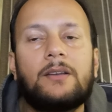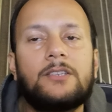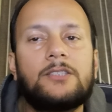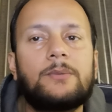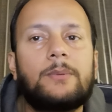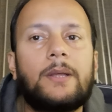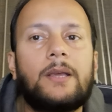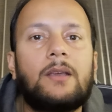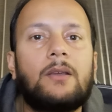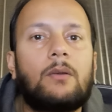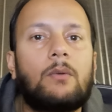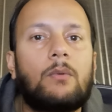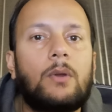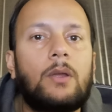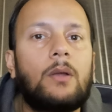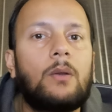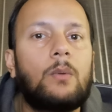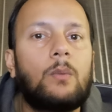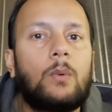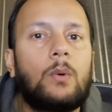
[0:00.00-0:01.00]
displaying
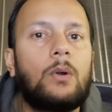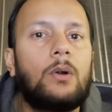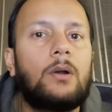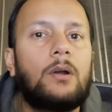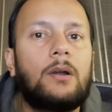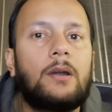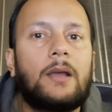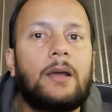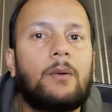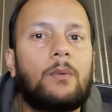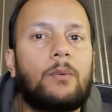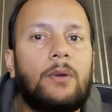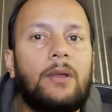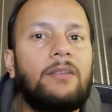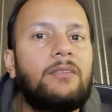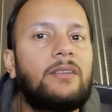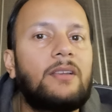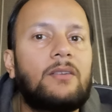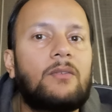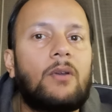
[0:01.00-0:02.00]
real world uh,
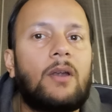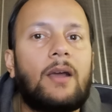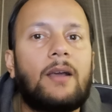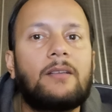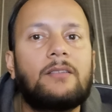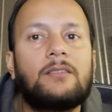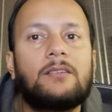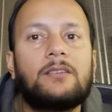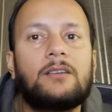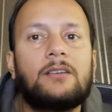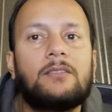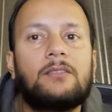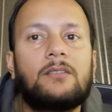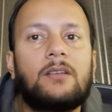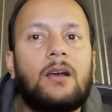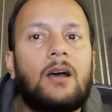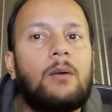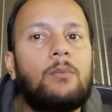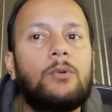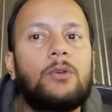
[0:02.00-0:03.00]
racing tracks such as
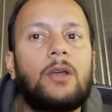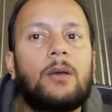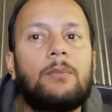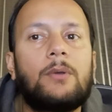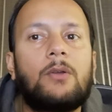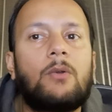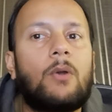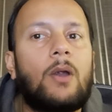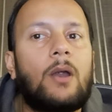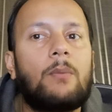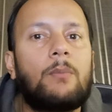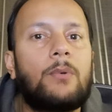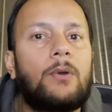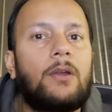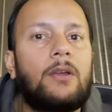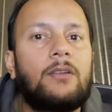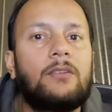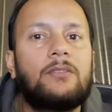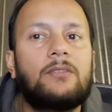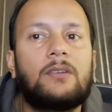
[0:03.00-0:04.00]
the Abu Dhabi Grand
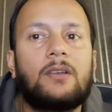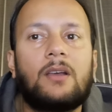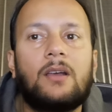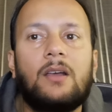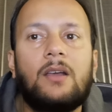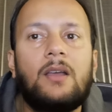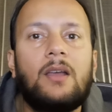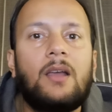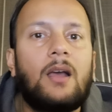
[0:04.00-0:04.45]
Prix uh,